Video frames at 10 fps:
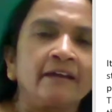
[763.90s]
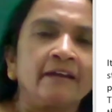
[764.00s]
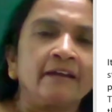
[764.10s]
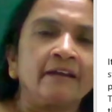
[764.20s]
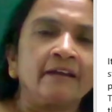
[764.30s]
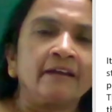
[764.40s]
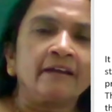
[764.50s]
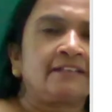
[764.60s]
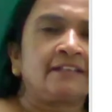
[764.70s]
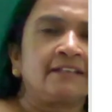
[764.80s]
right.
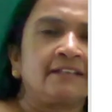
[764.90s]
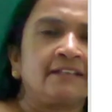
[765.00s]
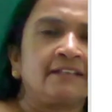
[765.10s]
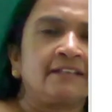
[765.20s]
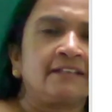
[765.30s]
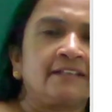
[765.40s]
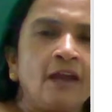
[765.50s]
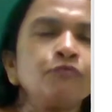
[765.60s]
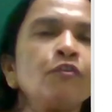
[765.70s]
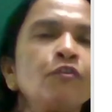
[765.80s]

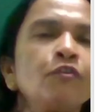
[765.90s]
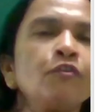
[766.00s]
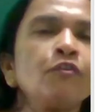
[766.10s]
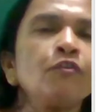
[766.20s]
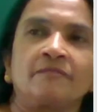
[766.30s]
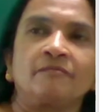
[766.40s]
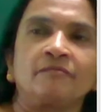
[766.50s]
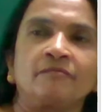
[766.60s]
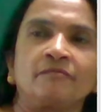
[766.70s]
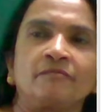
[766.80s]
Forms.
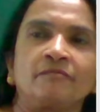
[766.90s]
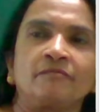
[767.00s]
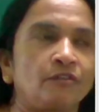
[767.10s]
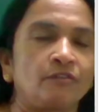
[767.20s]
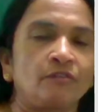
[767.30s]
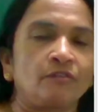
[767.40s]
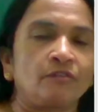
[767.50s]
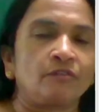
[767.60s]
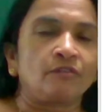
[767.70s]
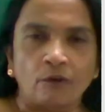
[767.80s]
You know,
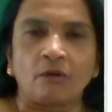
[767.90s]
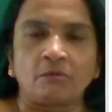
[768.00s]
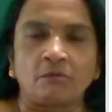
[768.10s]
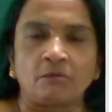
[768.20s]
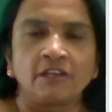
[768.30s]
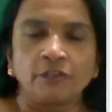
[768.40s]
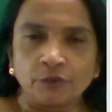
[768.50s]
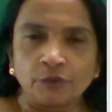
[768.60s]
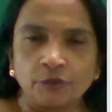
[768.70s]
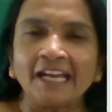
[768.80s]
4 forms.
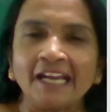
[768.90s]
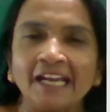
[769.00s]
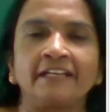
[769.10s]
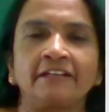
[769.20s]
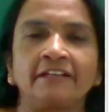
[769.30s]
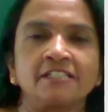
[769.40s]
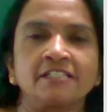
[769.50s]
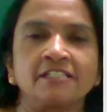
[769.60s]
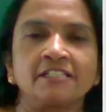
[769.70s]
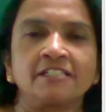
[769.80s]
You learn that one.
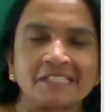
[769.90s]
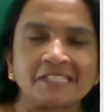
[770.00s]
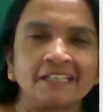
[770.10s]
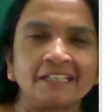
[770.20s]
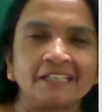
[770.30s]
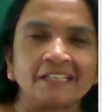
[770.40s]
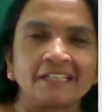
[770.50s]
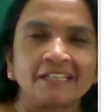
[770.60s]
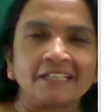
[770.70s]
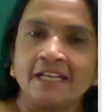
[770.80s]
Simple present
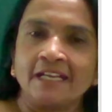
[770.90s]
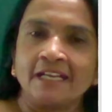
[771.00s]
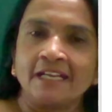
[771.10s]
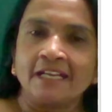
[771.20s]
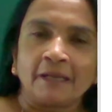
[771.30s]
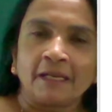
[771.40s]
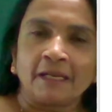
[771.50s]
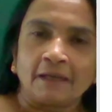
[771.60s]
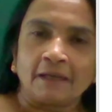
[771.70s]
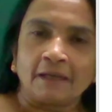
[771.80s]
tense, simple
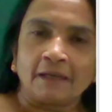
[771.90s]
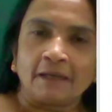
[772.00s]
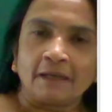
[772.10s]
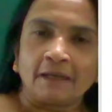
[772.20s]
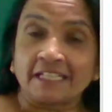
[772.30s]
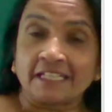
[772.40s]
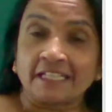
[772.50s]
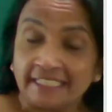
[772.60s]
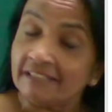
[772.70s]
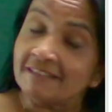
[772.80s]
present
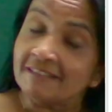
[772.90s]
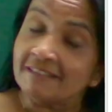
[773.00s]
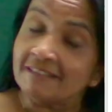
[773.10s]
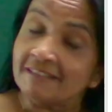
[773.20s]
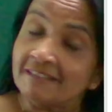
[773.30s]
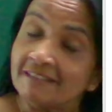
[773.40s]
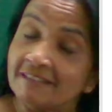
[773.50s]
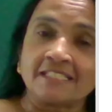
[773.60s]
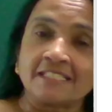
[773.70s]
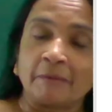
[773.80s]
continuous tense,
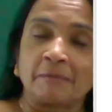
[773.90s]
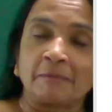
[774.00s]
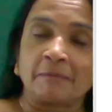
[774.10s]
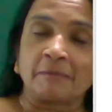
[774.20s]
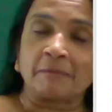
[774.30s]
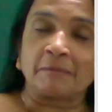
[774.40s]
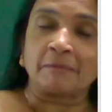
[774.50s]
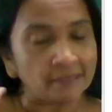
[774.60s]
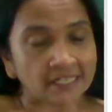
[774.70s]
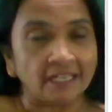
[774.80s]
simple present tense and
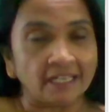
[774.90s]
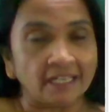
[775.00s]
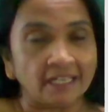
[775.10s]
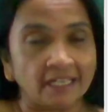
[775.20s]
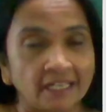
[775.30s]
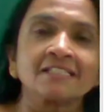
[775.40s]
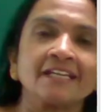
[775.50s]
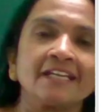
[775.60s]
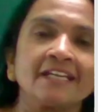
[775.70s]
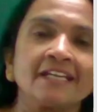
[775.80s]
present continuous
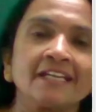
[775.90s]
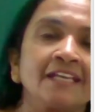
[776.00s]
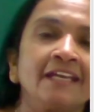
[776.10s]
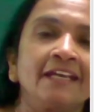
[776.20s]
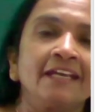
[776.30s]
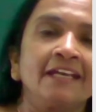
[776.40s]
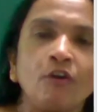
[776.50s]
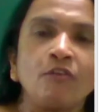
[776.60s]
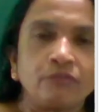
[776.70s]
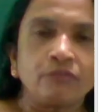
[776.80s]
tense.
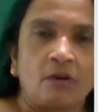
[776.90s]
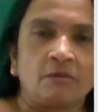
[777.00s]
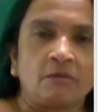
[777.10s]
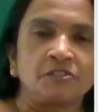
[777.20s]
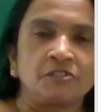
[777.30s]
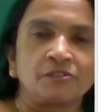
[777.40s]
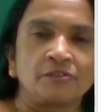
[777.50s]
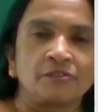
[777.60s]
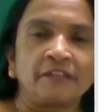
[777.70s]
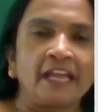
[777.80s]
4 forms. You
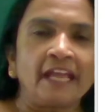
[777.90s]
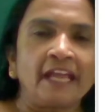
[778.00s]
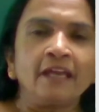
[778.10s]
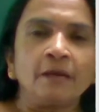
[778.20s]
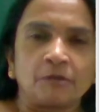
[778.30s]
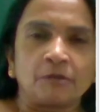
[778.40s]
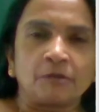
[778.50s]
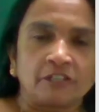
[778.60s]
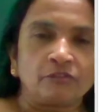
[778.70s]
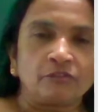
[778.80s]
know that.
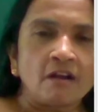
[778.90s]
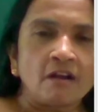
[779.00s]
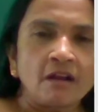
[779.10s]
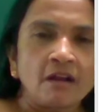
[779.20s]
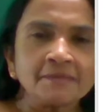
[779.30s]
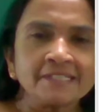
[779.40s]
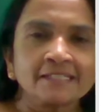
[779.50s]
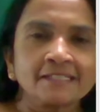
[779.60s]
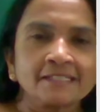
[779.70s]
Positive forms.